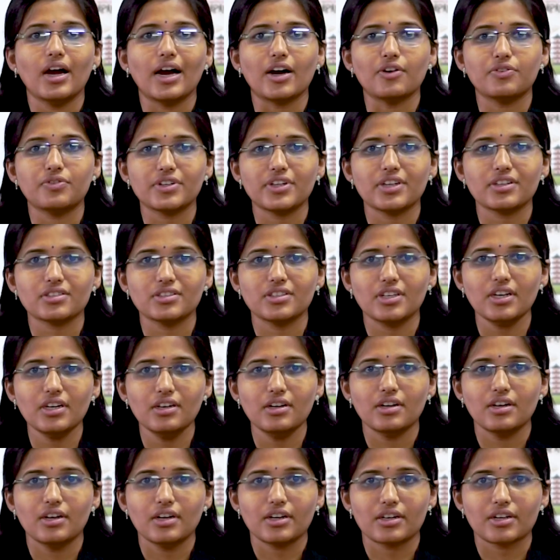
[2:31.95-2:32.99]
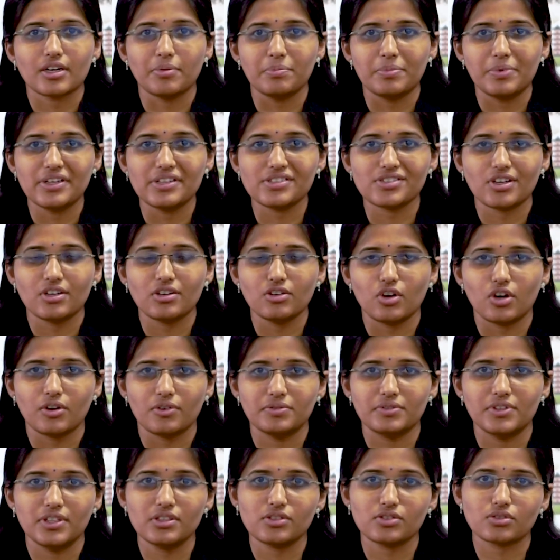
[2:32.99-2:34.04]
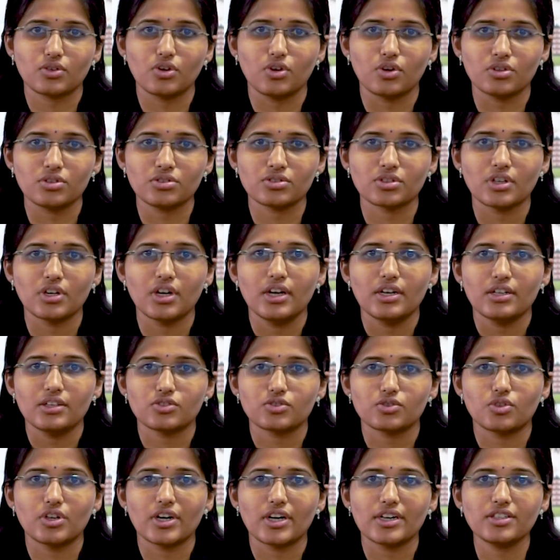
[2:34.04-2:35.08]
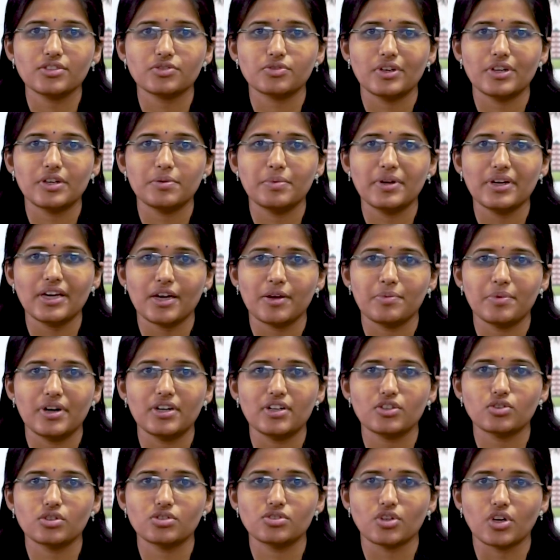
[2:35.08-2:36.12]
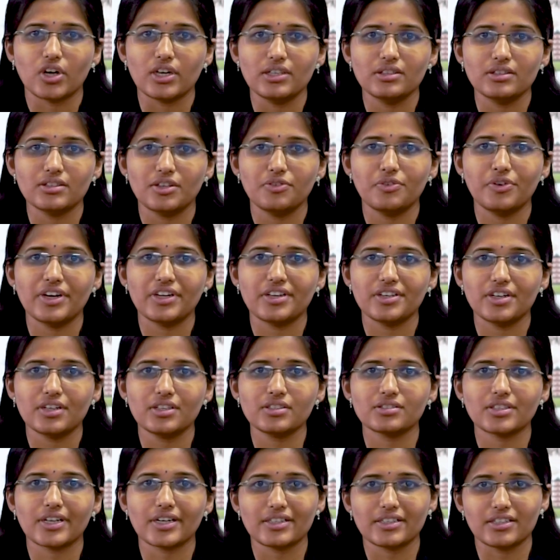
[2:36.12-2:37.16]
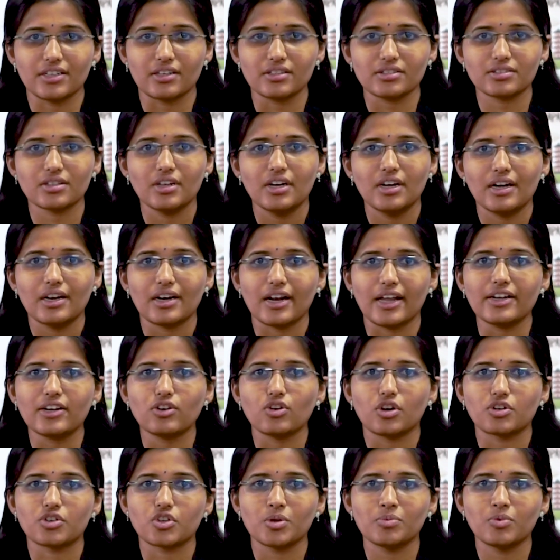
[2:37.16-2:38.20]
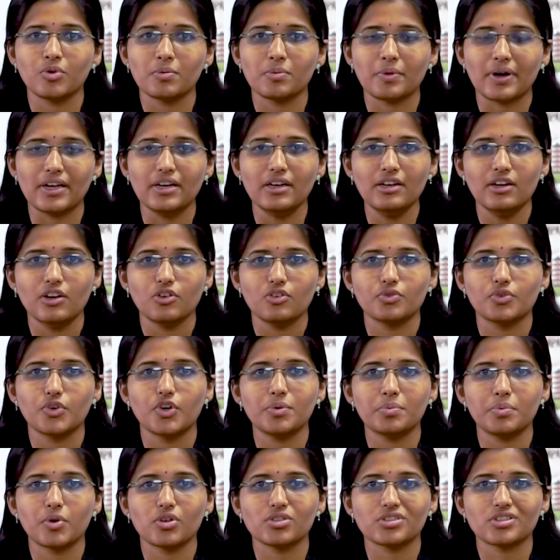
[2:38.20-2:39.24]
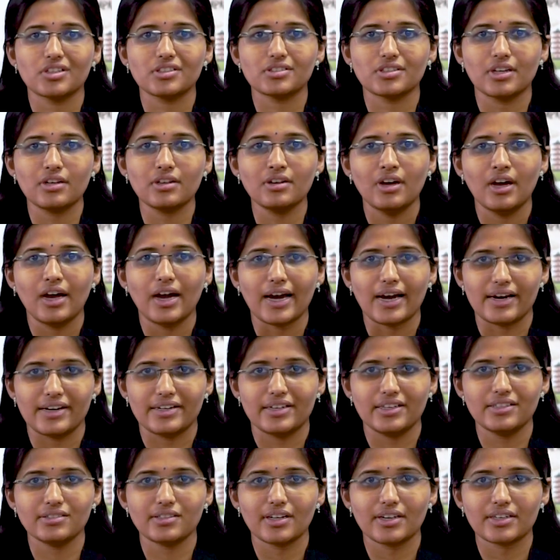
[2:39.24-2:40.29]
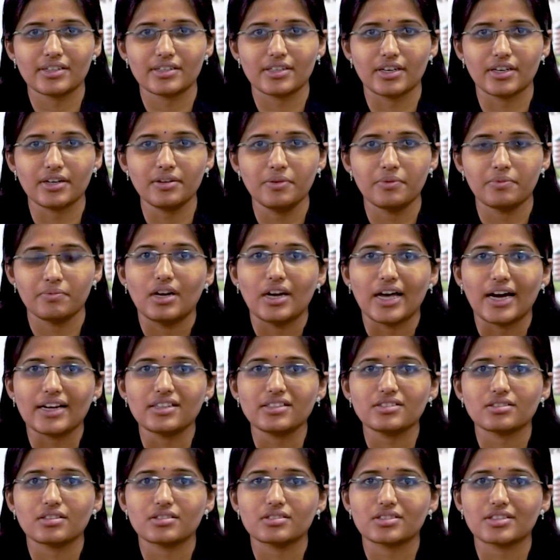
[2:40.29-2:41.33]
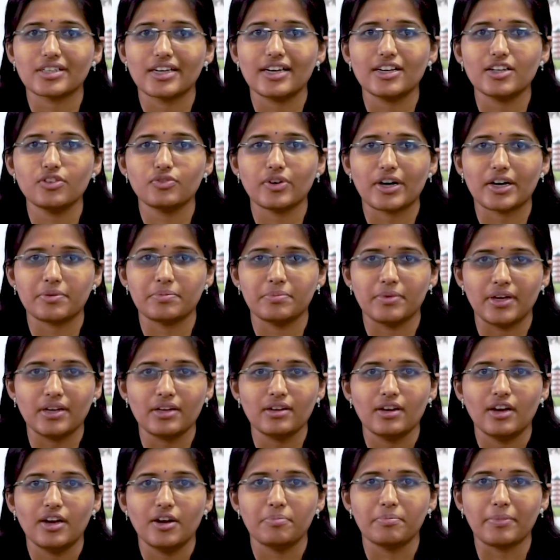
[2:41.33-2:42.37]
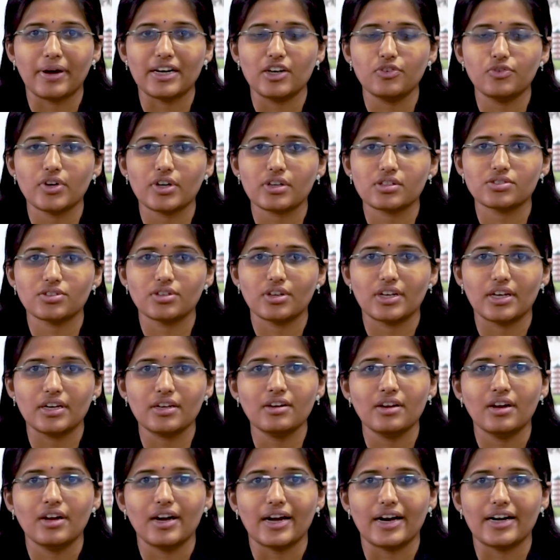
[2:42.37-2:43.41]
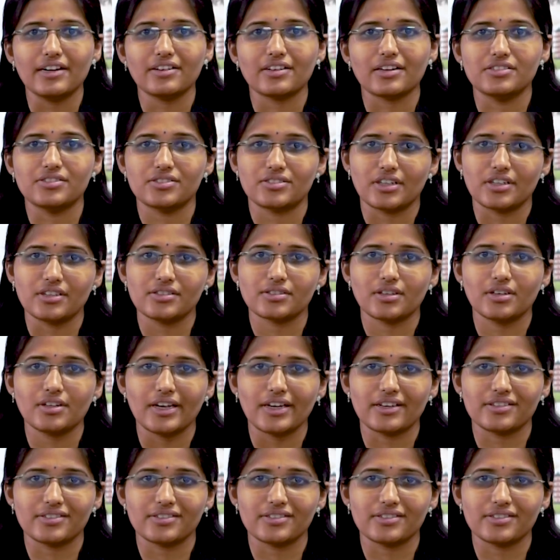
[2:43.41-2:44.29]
After the completion of this course, students will be able to join the various sectors like automobile, food processing, IT sector, large-scale farming, manufacturing and construction,